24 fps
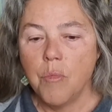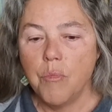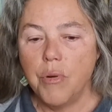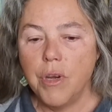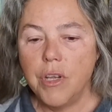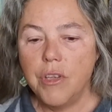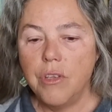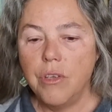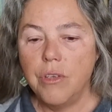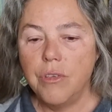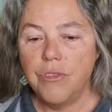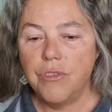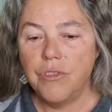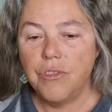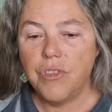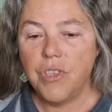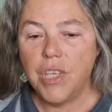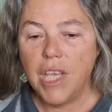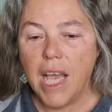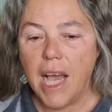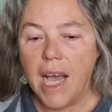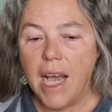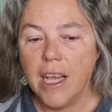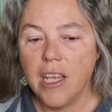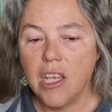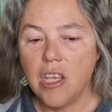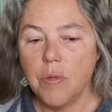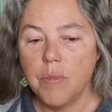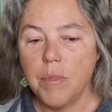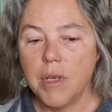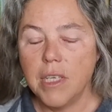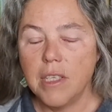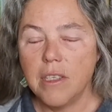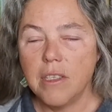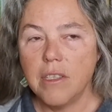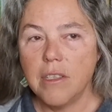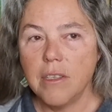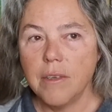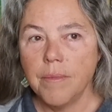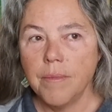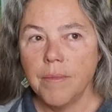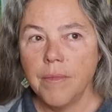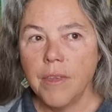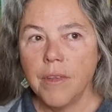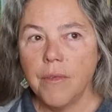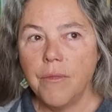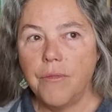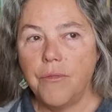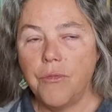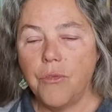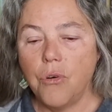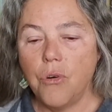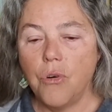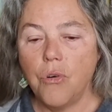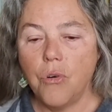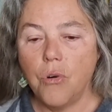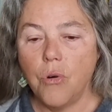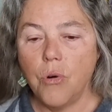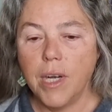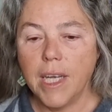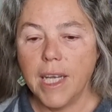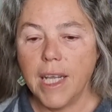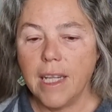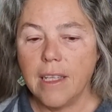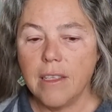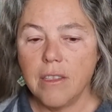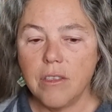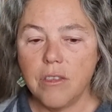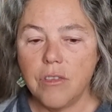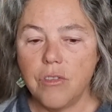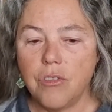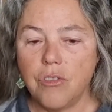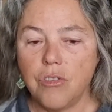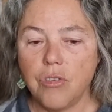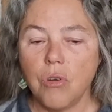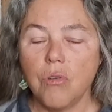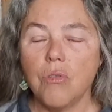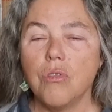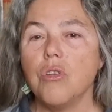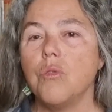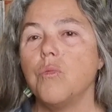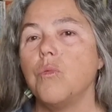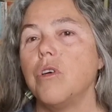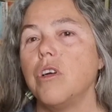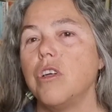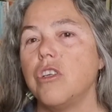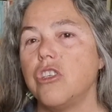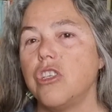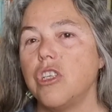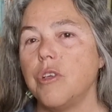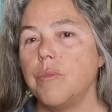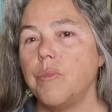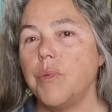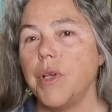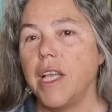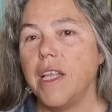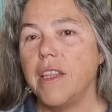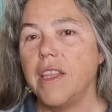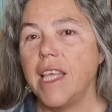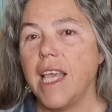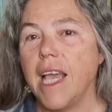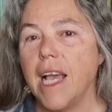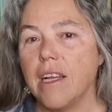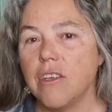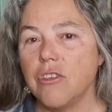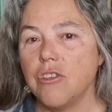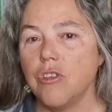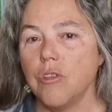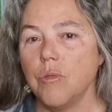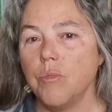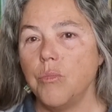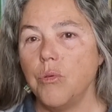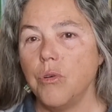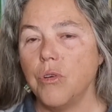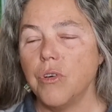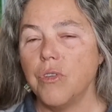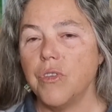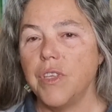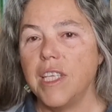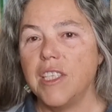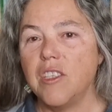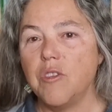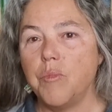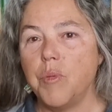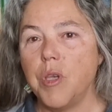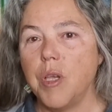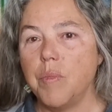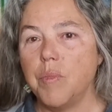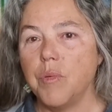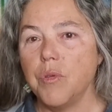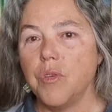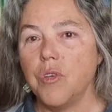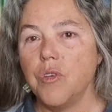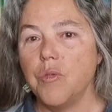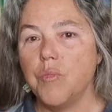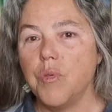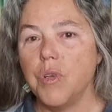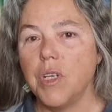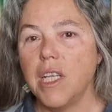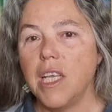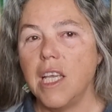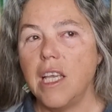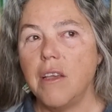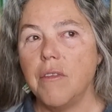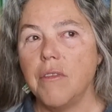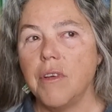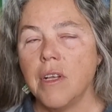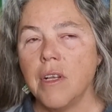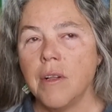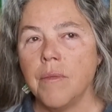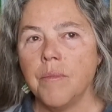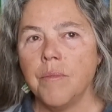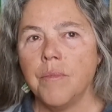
Brin uses the argument for or against solar worship in the actual book. These are people who believe...